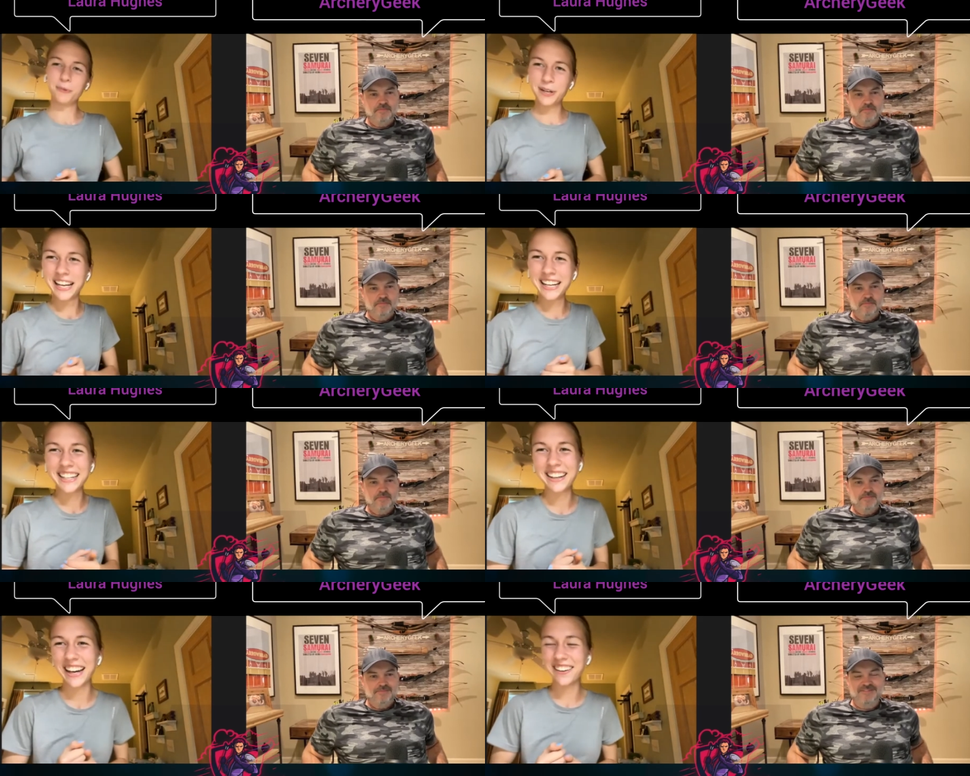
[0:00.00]

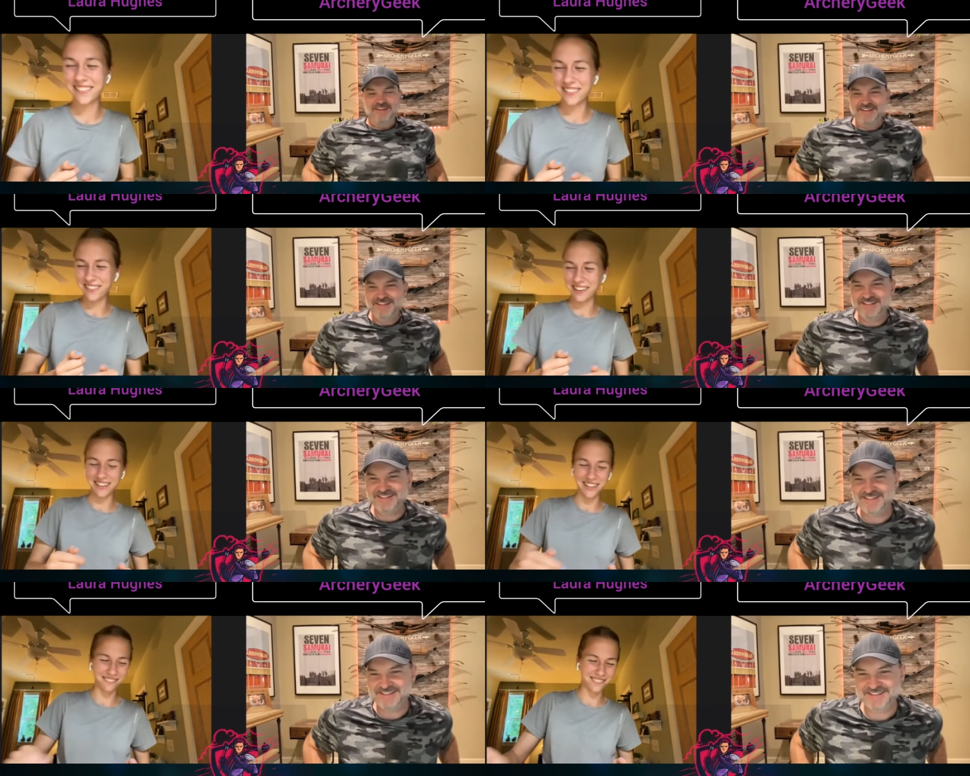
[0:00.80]
Speaker 1: I don't know if you have
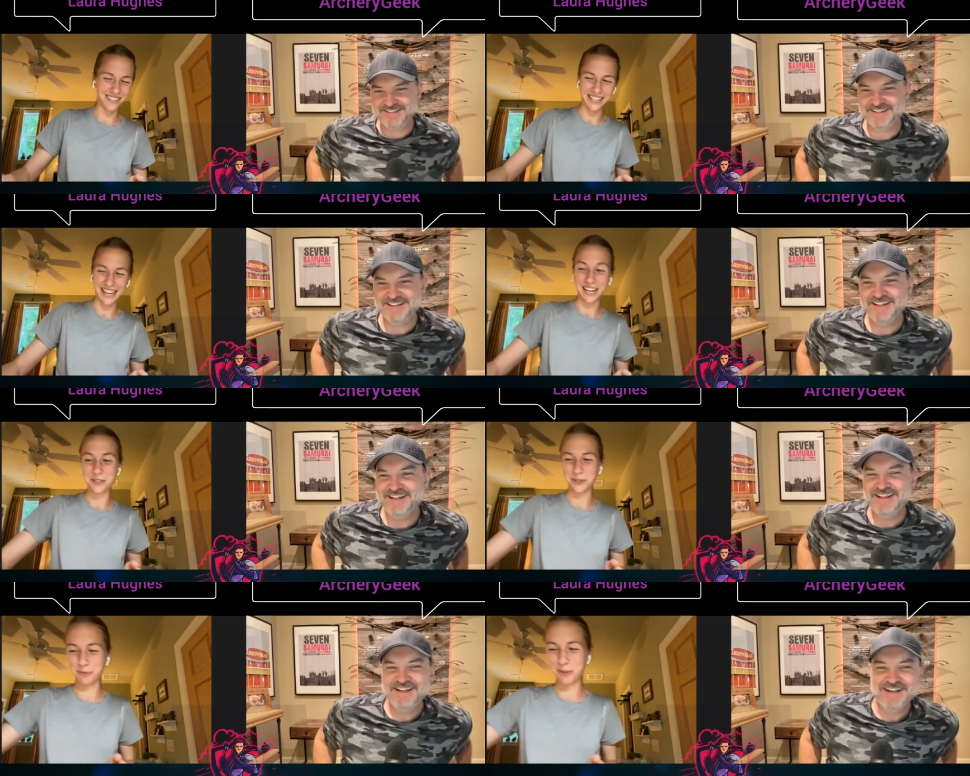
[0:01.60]
any like
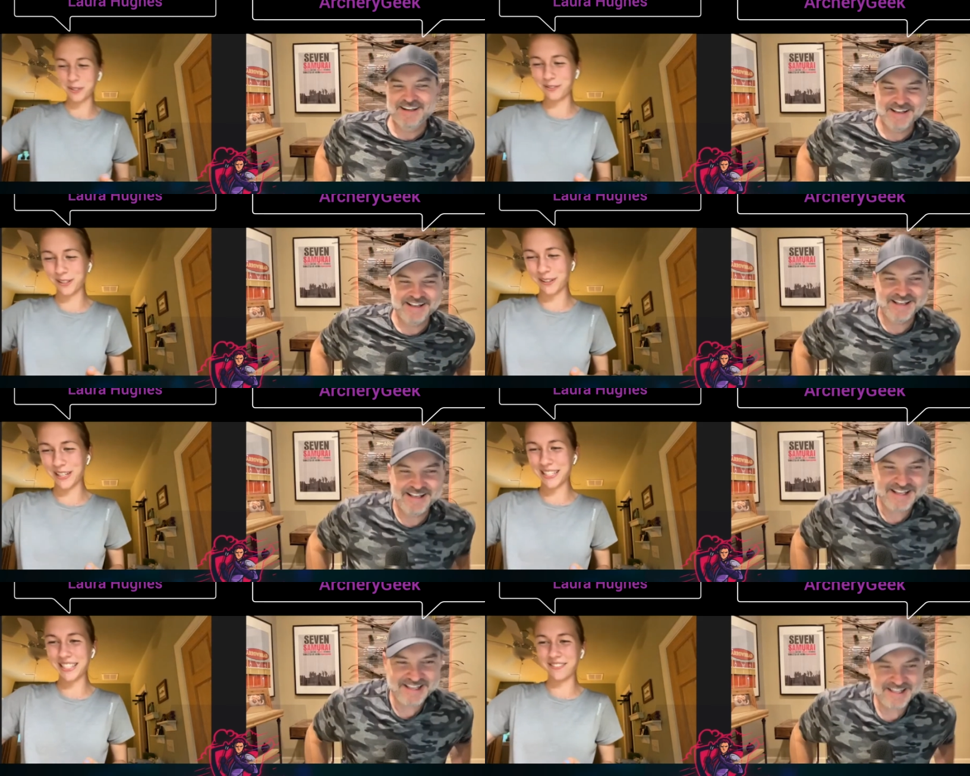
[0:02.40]
actual specific
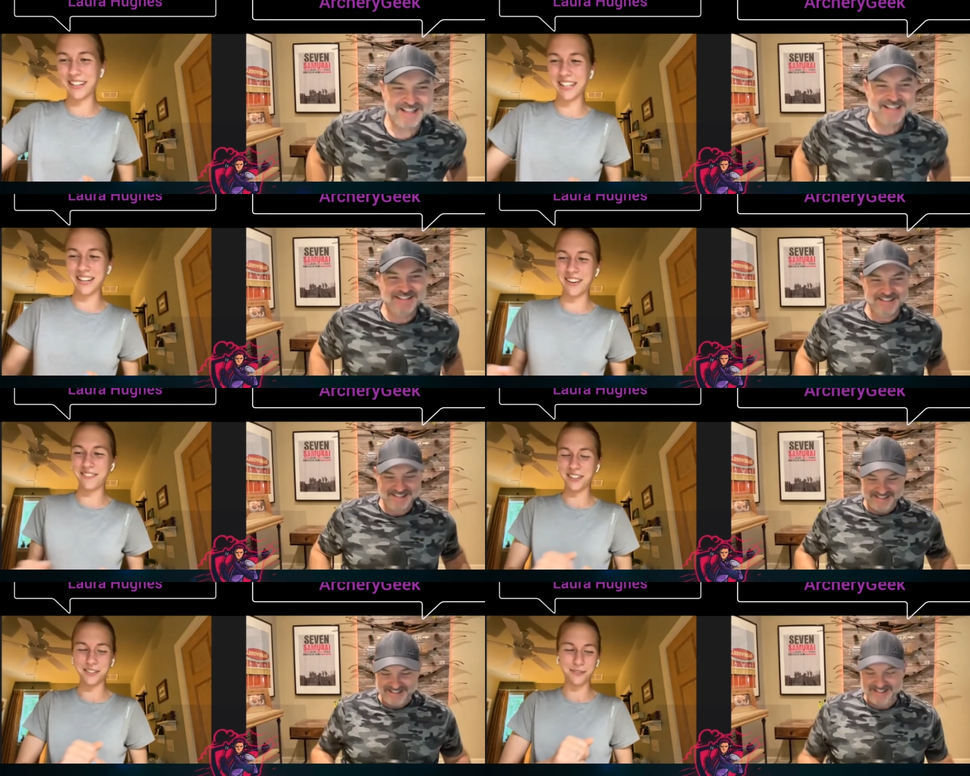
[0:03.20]
questions about it. I might
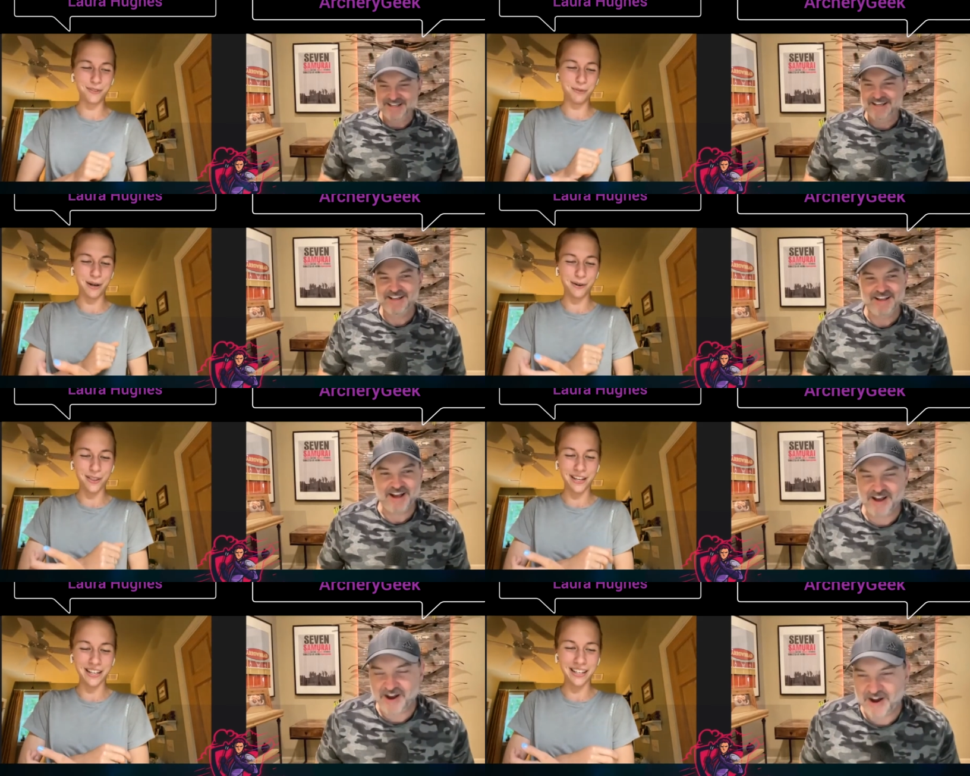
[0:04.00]
be able to do better with
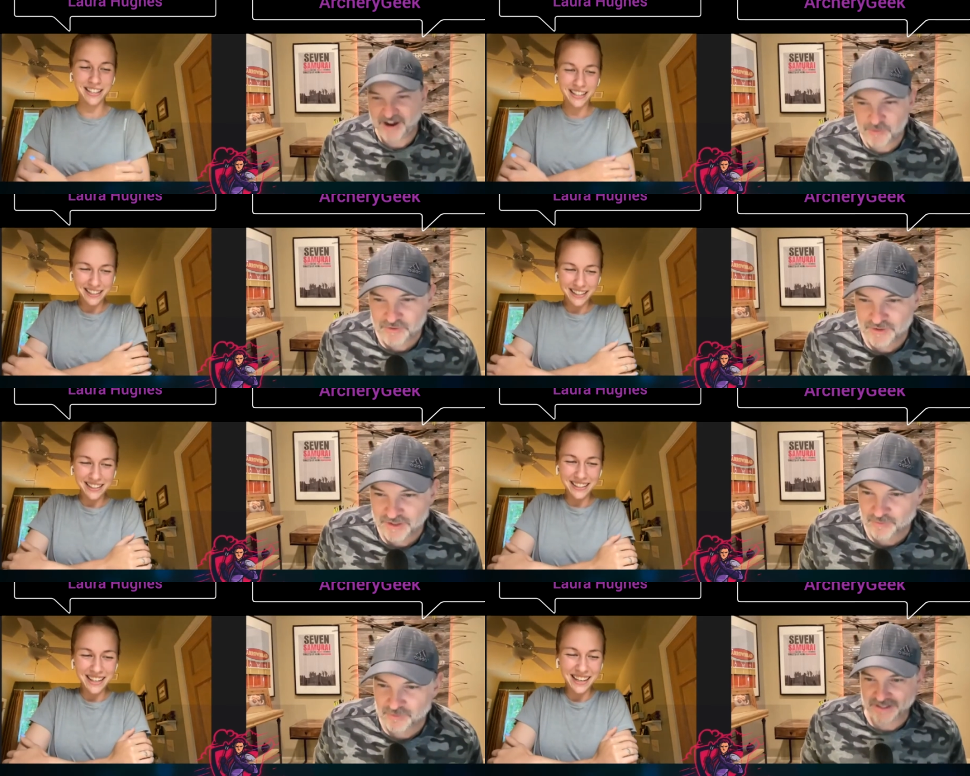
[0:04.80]
that.
Speaker 2: I will. I
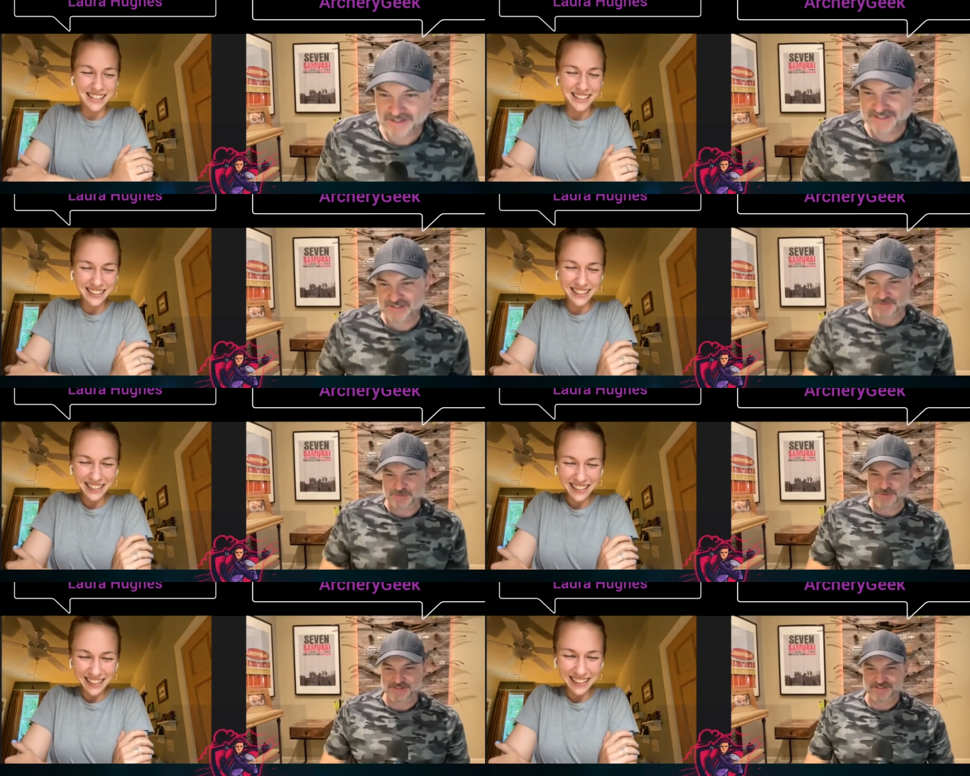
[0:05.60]
will ask you some
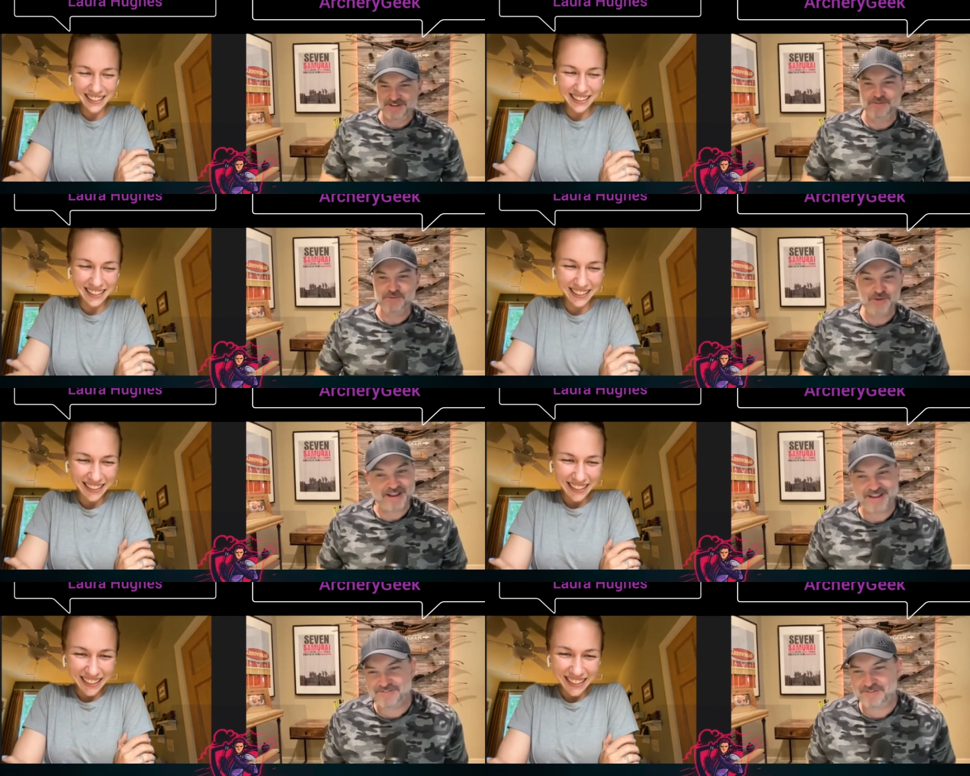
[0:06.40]
specific. I'll do, I
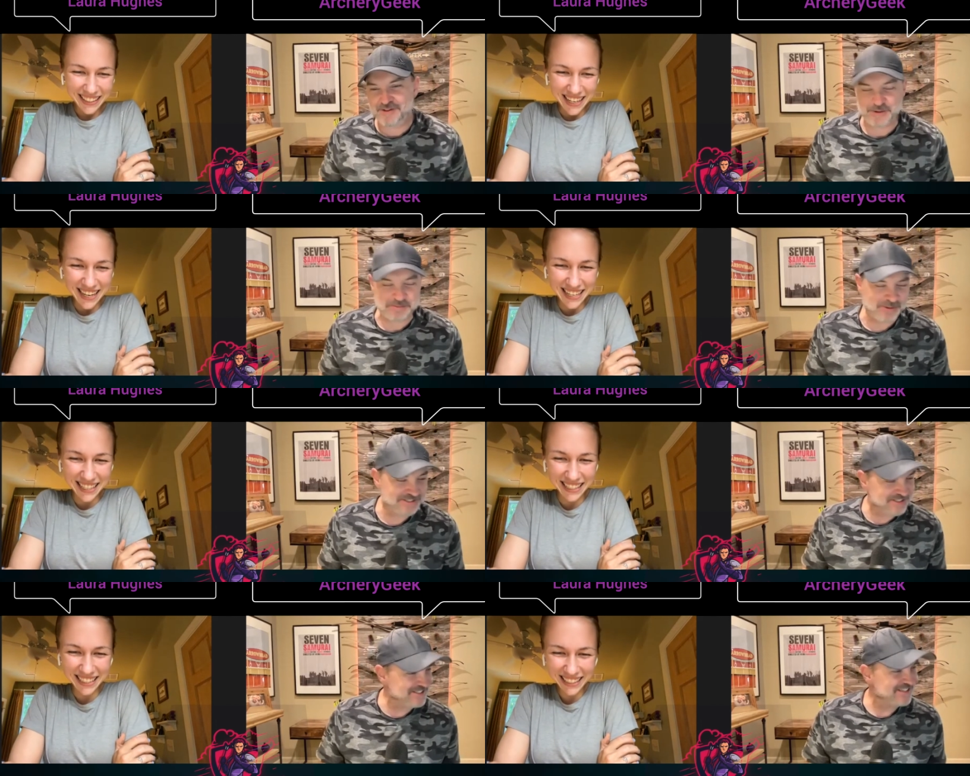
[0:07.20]
got follow up
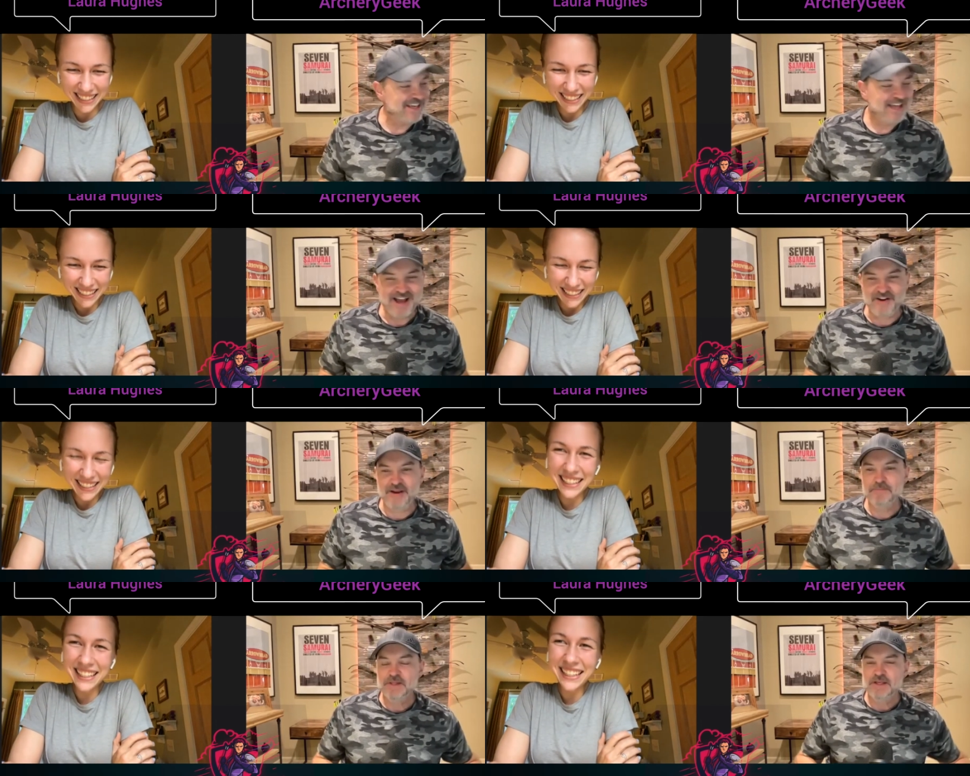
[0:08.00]
questions. All right.
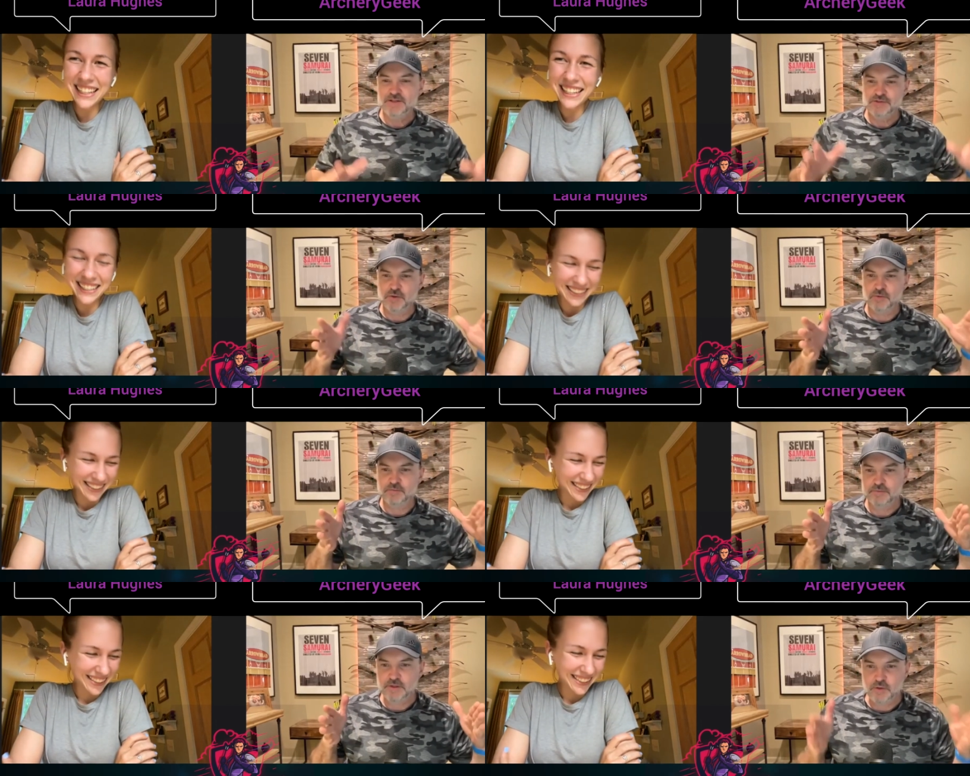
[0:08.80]
So
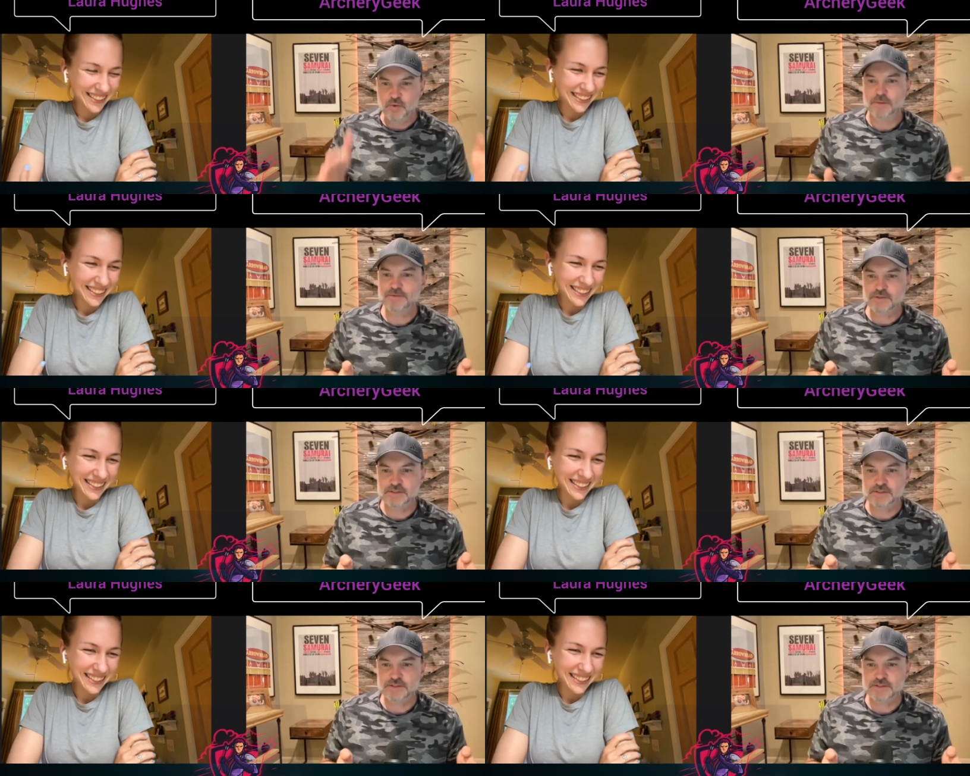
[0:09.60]
you go up to a